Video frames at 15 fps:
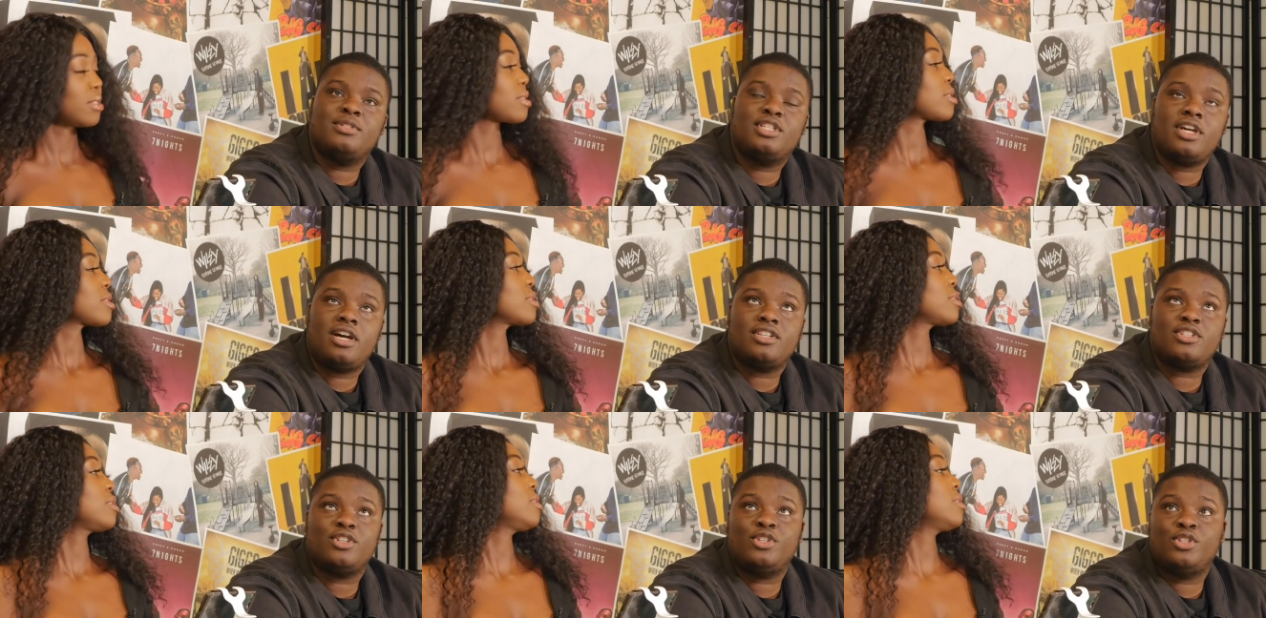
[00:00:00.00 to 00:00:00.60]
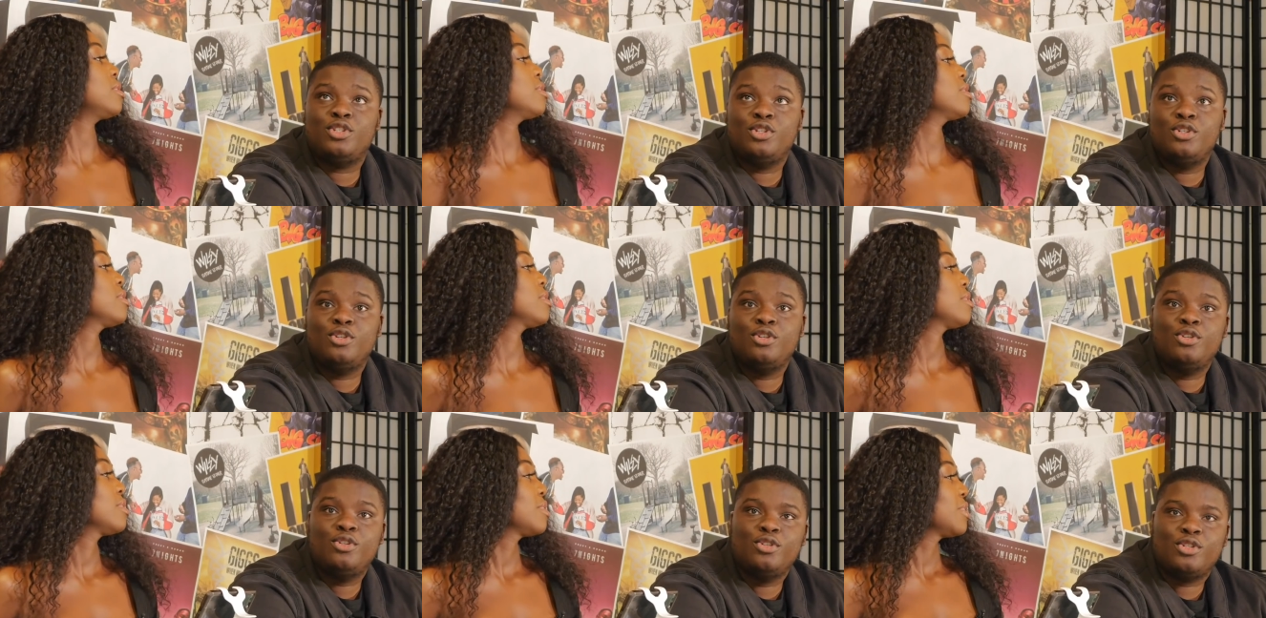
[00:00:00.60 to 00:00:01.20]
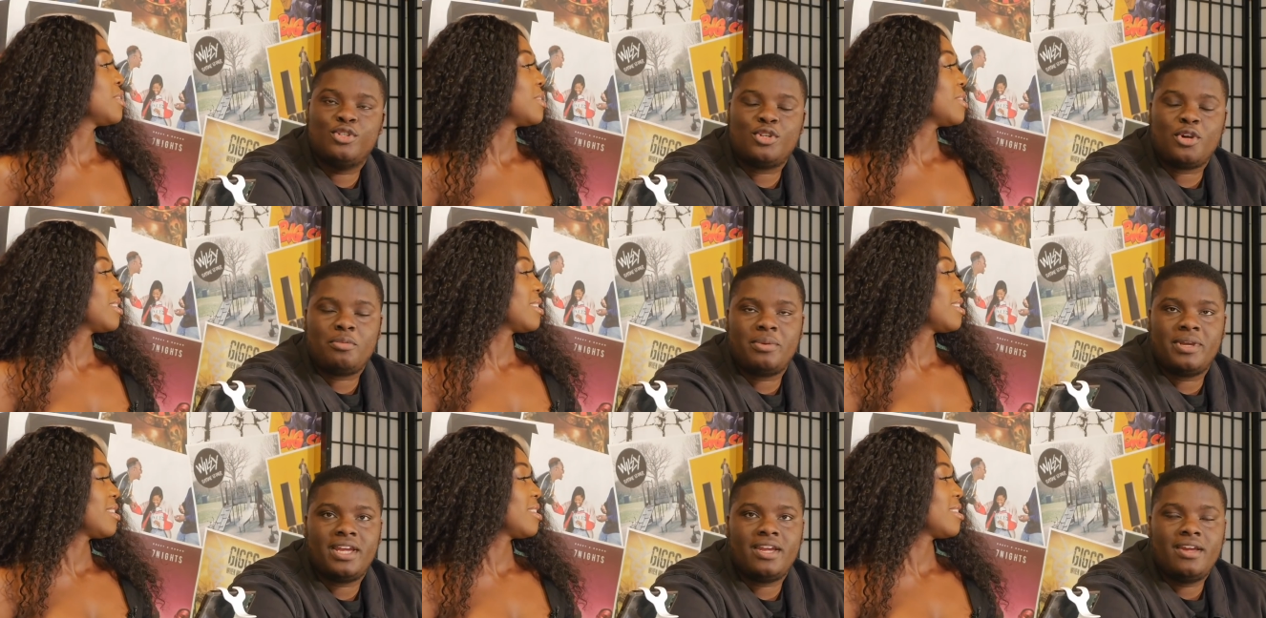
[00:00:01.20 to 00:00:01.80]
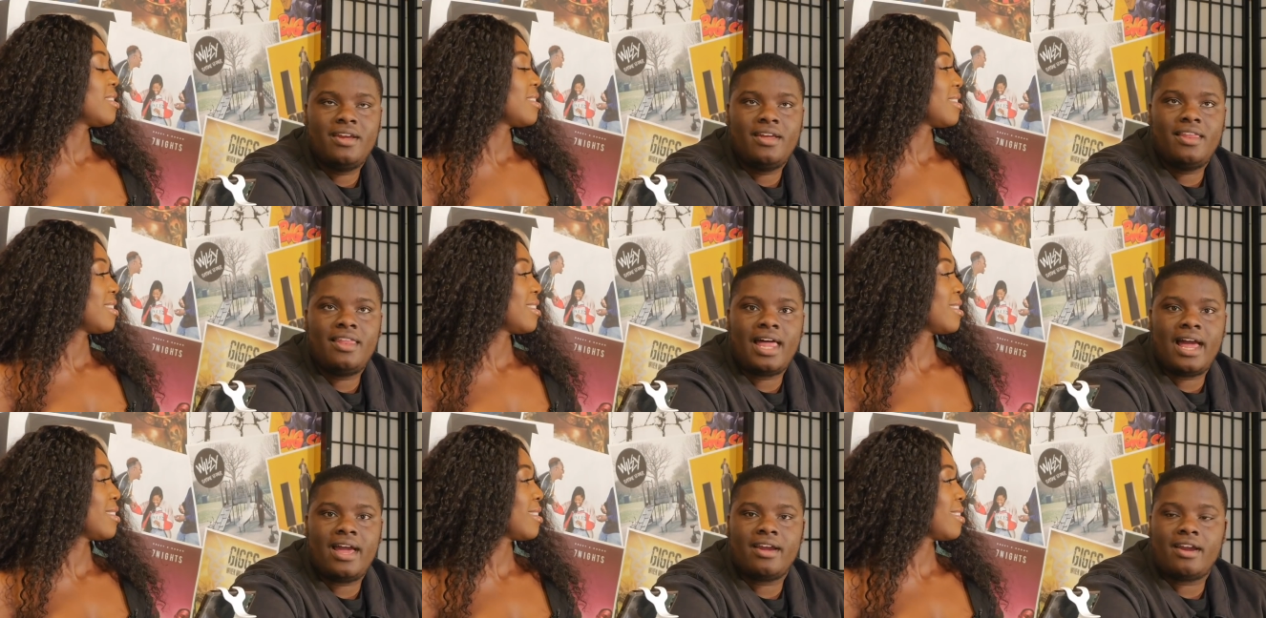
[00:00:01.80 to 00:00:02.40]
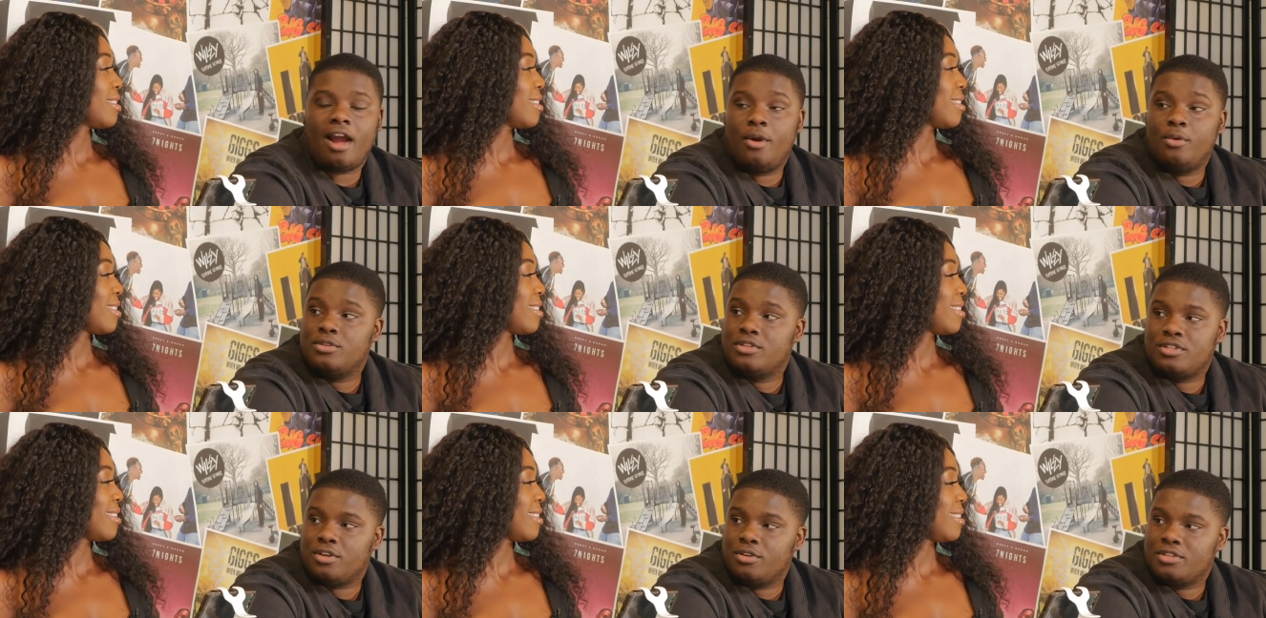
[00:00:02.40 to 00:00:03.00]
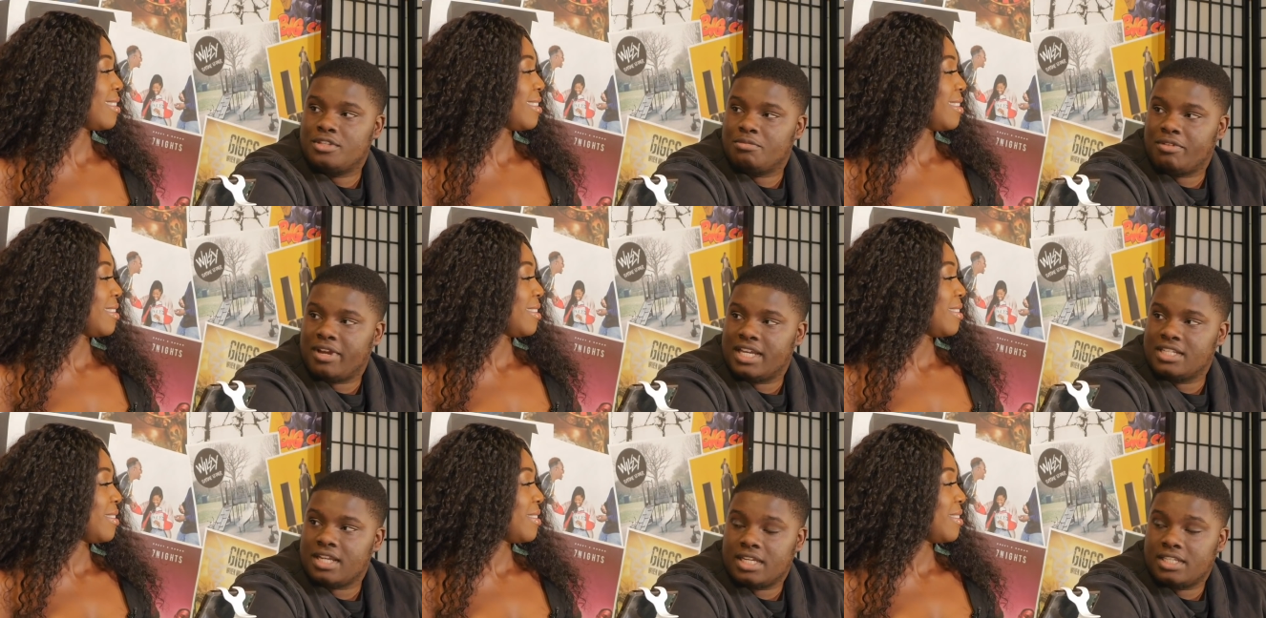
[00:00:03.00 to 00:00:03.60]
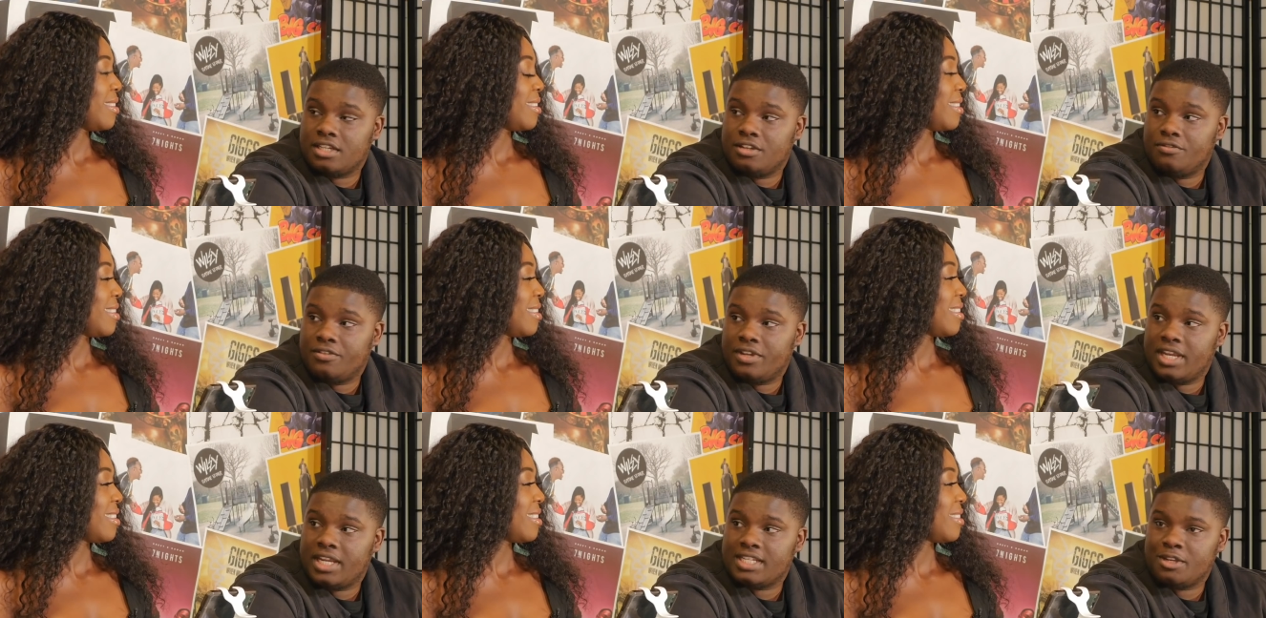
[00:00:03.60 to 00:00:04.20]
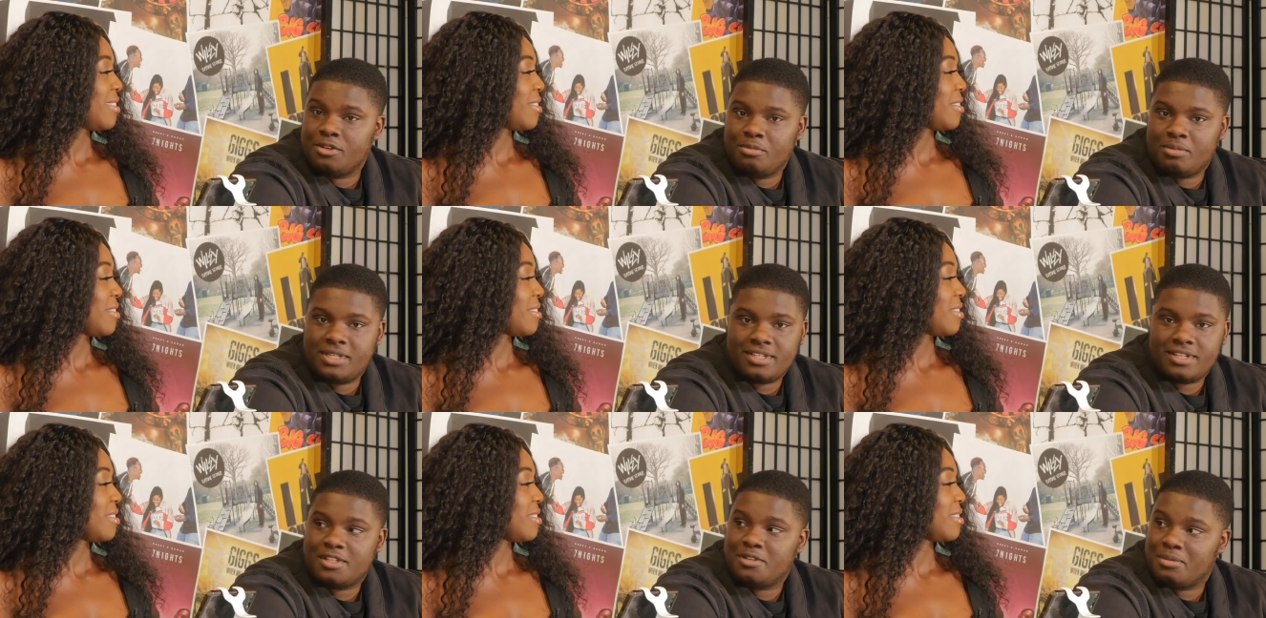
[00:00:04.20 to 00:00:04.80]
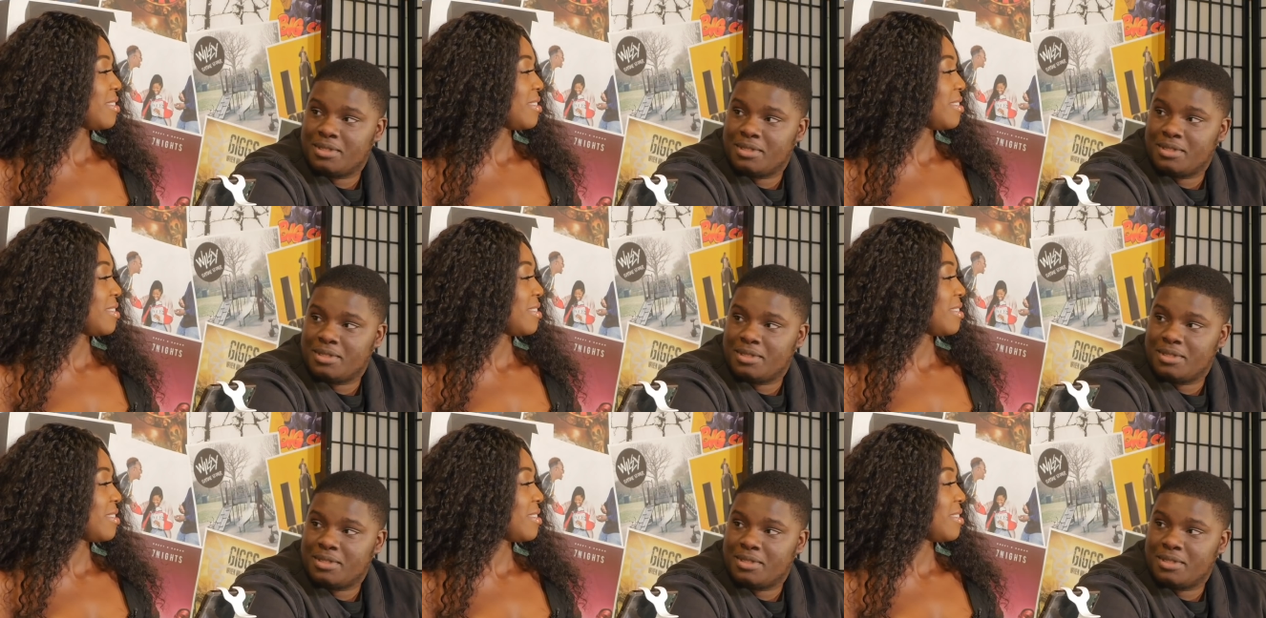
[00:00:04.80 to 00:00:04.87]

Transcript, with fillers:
Speaker 1: such a huge topic, like, I was so surprised. I didn't realise that it would be such a